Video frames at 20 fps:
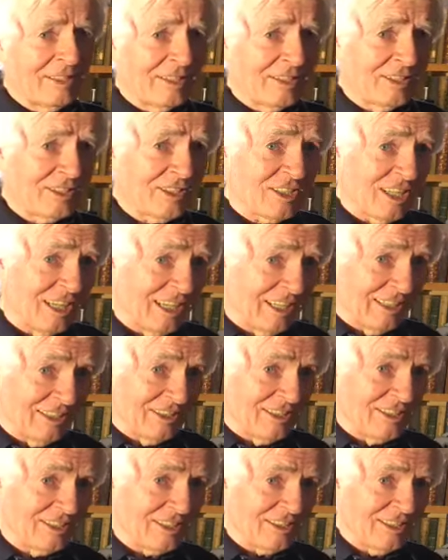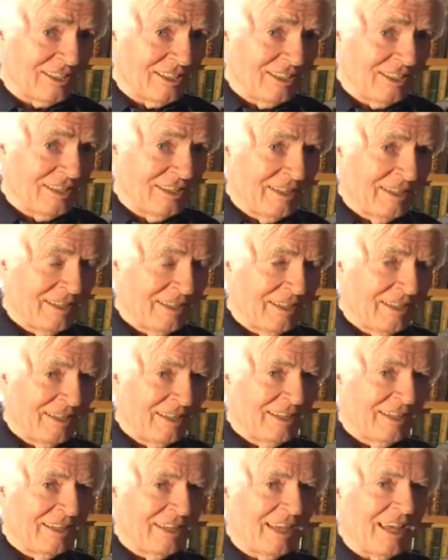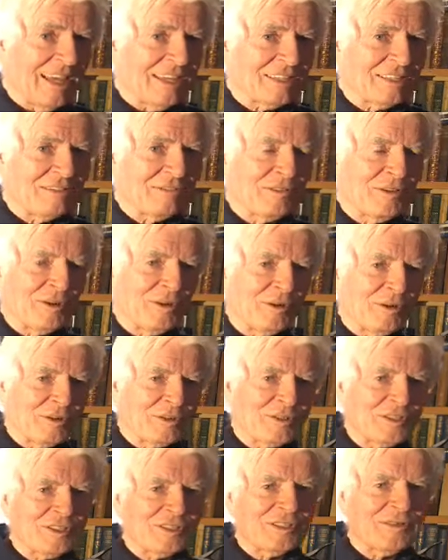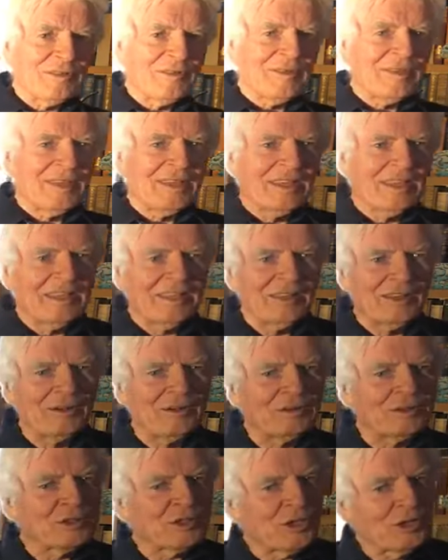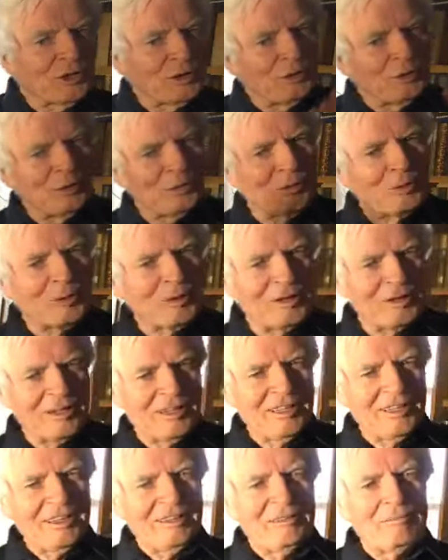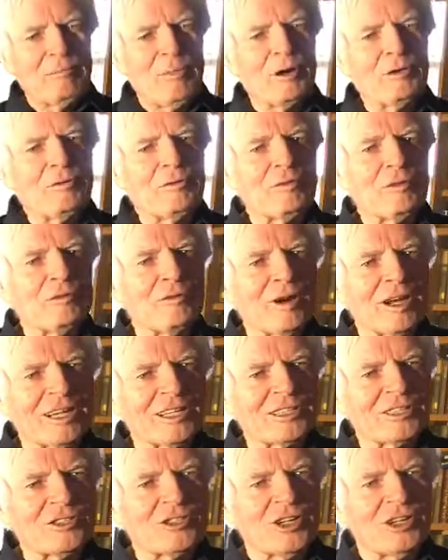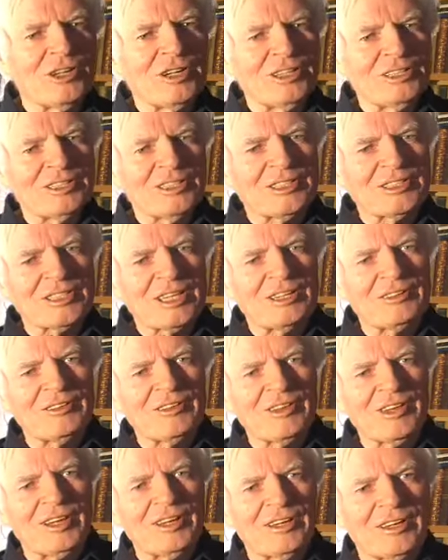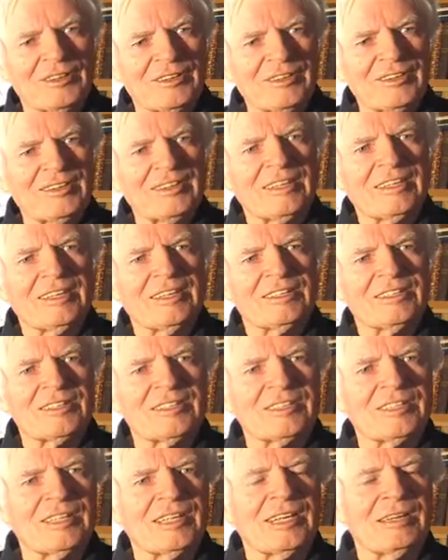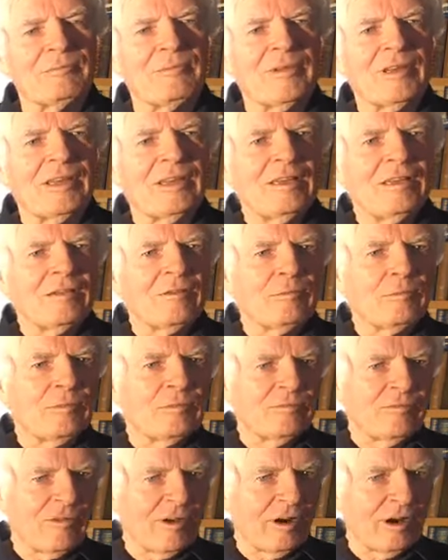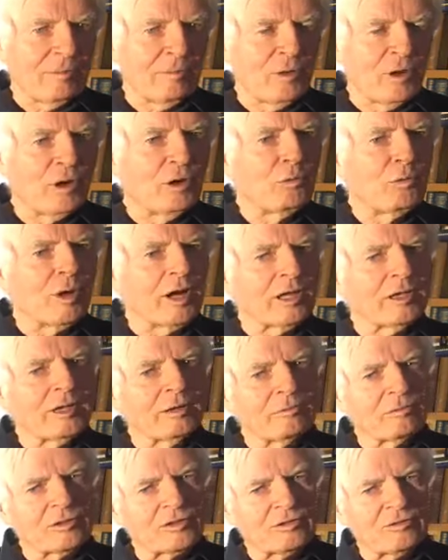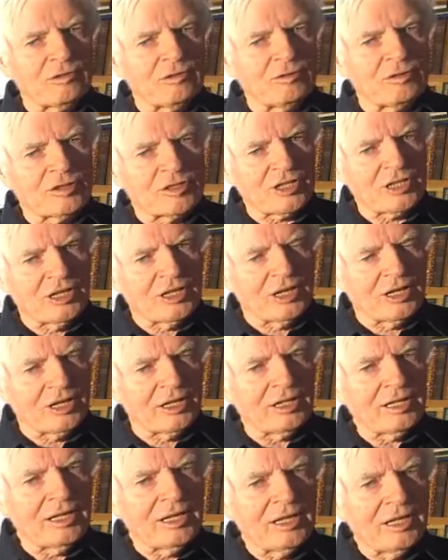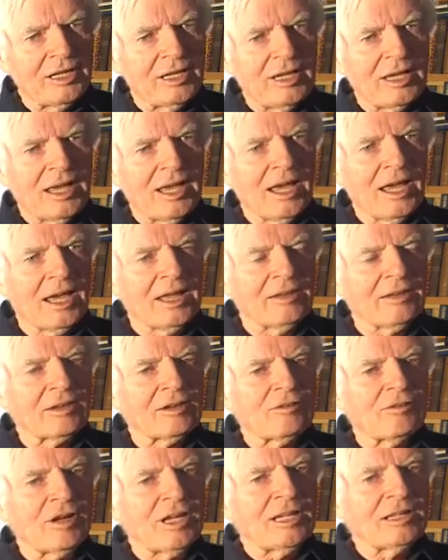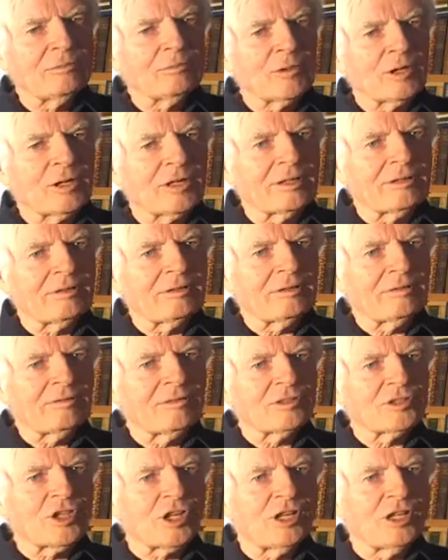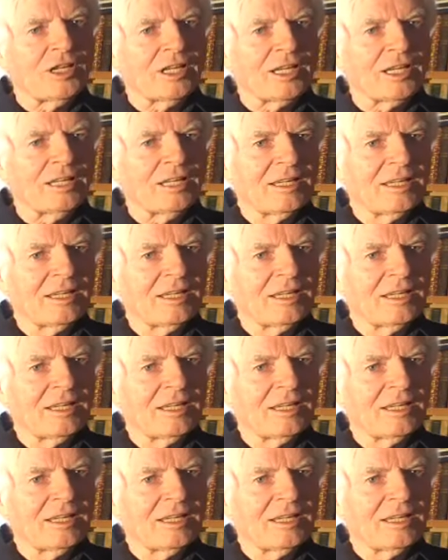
Scenes? Yes, of course. There are two, both for Rick's Journey to the Centre of the Earth. There's the very blue one that was for Return, and the green one for Journey.